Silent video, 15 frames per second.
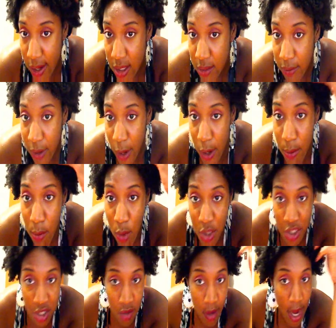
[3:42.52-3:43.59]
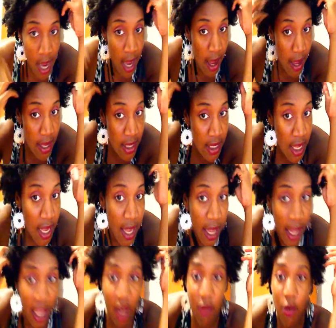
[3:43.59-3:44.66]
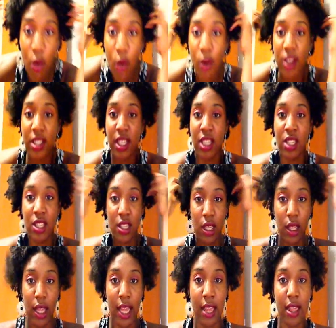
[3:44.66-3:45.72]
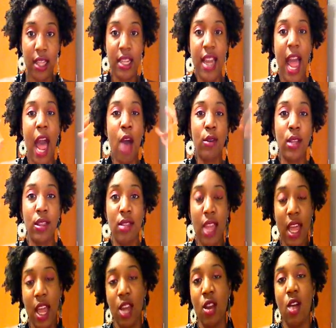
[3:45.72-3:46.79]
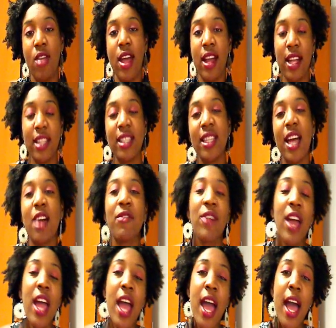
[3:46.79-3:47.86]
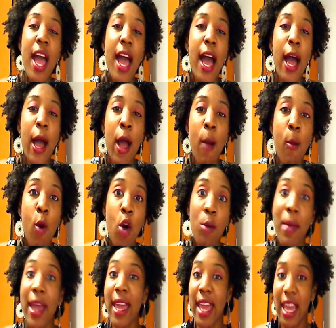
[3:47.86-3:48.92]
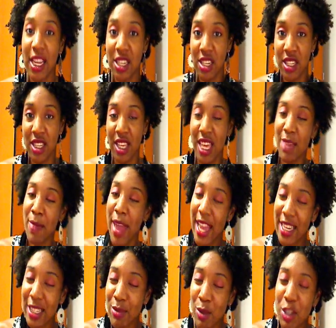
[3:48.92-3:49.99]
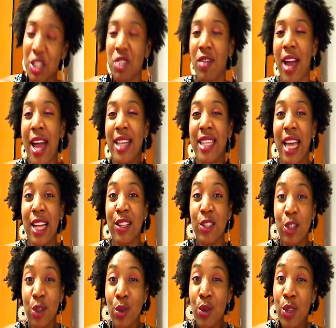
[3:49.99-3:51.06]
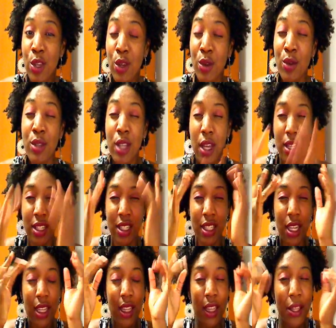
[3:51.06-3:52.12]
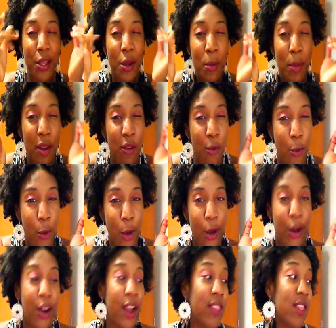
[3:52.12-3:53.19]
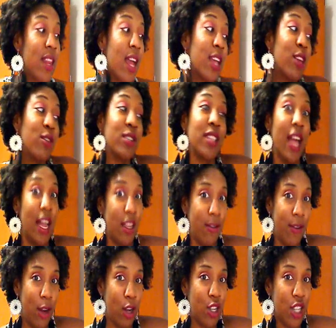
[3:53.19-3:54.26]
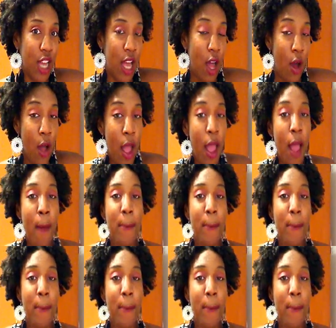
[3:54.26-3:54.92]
my hair is very moisturized, and of course it's lengthened out and thick and all that good stuff. On my edges, to keep my edges moisturized, I do use just a little bit of water and then I use the aloe vera gel